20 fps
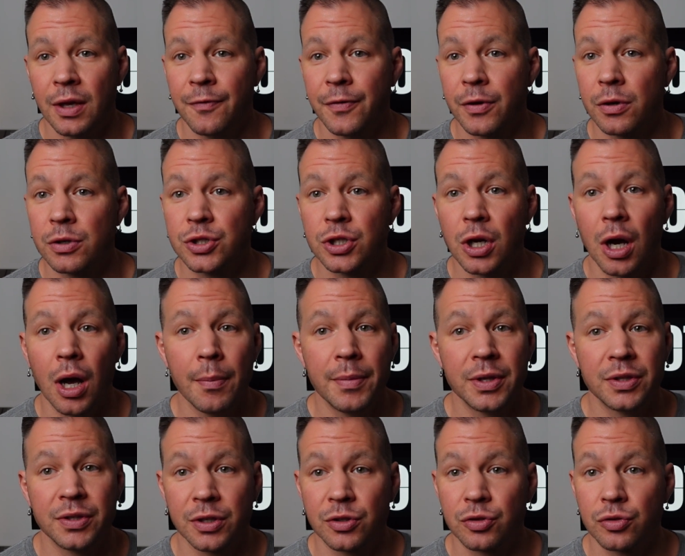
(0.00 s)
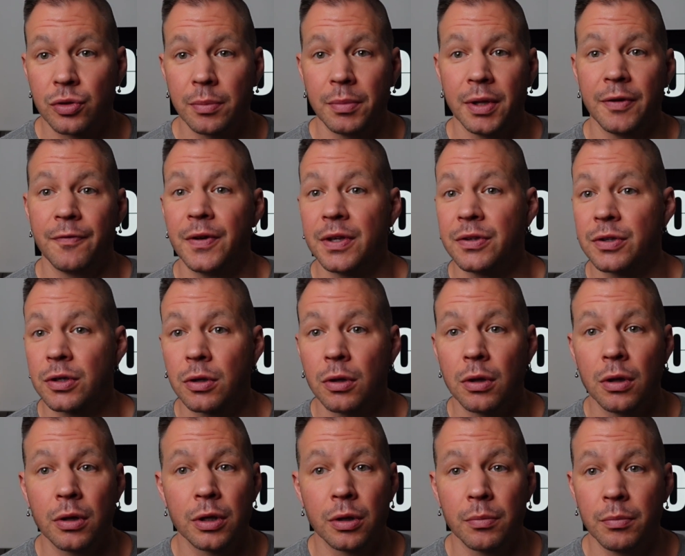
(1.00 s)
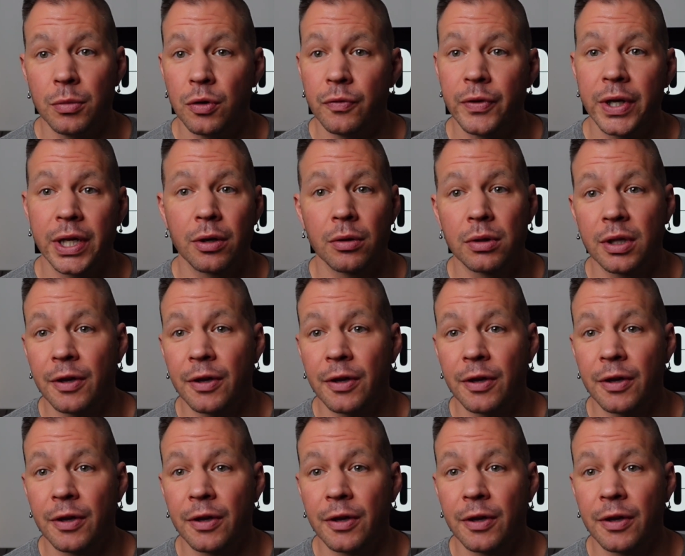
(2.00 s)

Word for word: If your job is extremely physical, you're moving, you're